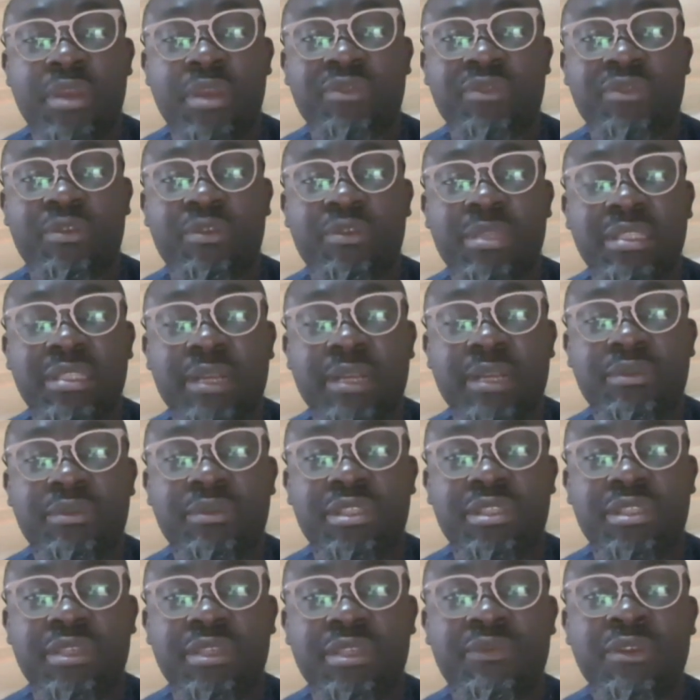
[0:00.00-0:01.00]
from
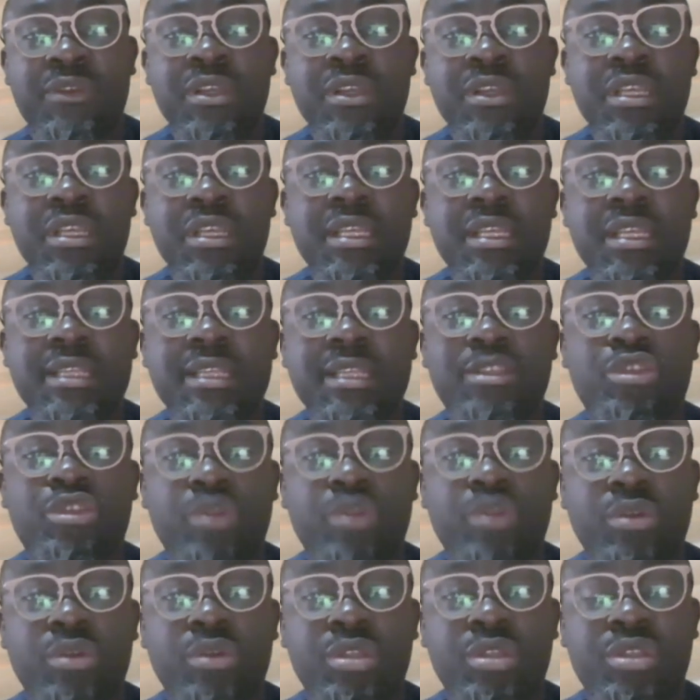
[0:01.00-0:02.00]
executive is,
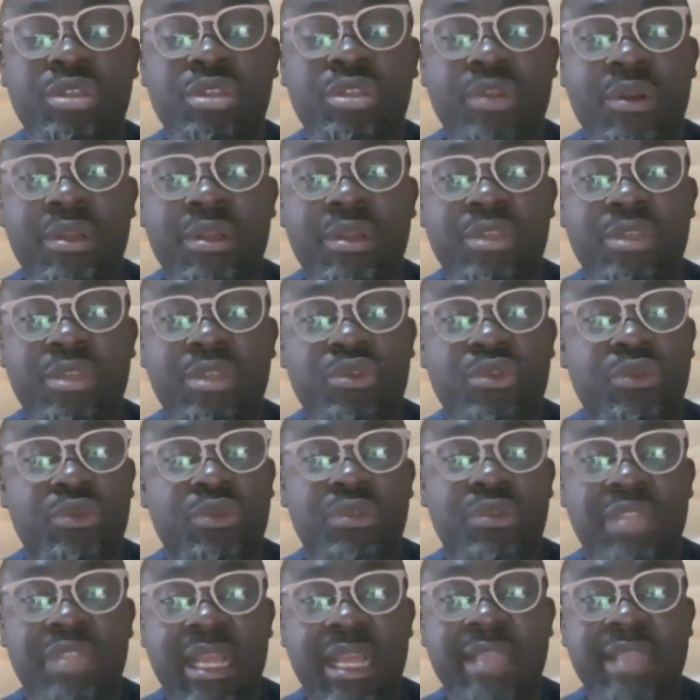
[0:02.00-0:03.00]
is thoroughly
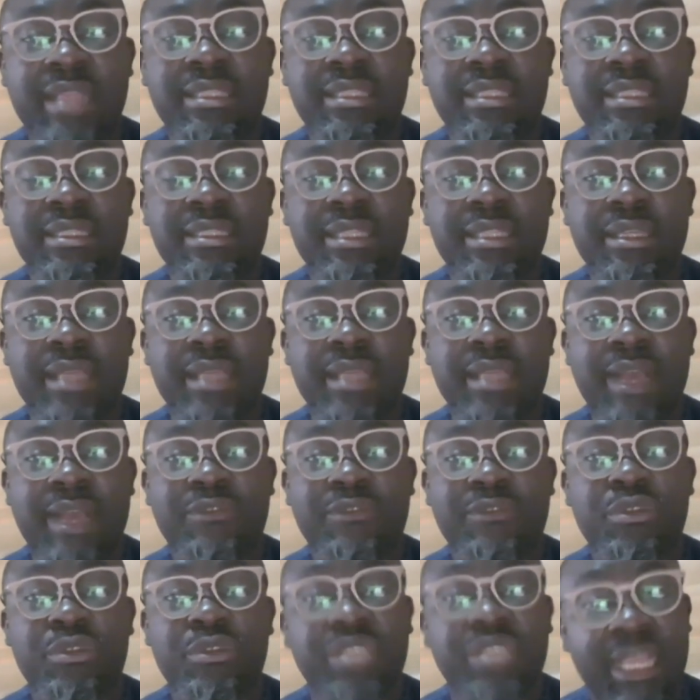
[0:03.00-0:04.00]
scrutinized. They have
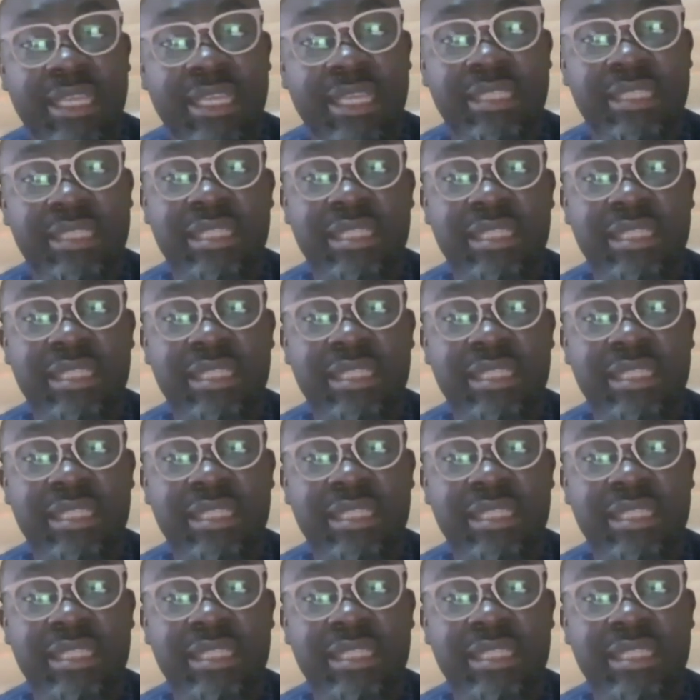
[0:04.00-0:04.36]
to check it.